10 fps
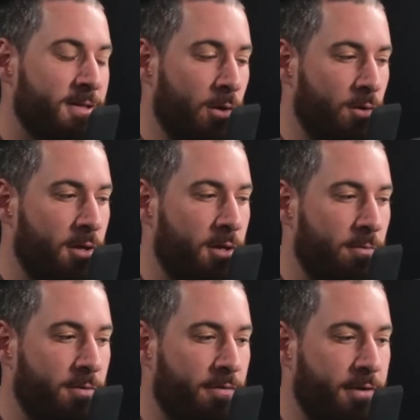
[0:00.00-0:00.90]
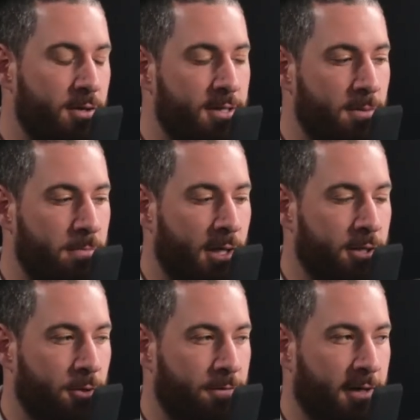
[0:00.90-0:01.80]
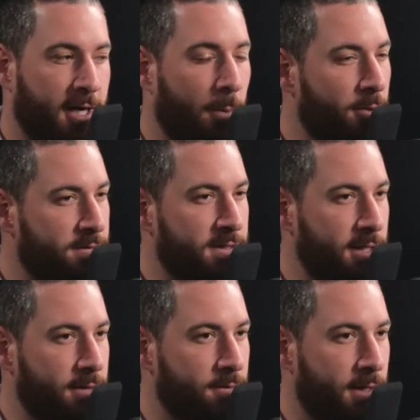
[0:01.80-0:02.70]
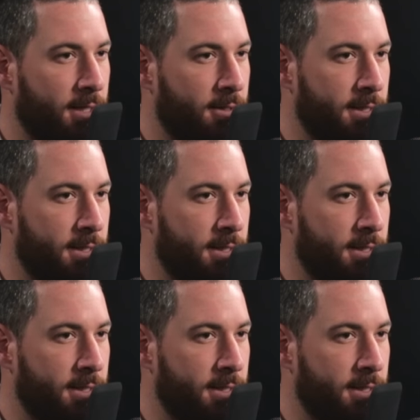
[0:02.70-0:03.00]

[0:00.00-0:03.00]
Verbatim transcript: So the the video is a mixture of a couple of scenes, right? Mm-hmm.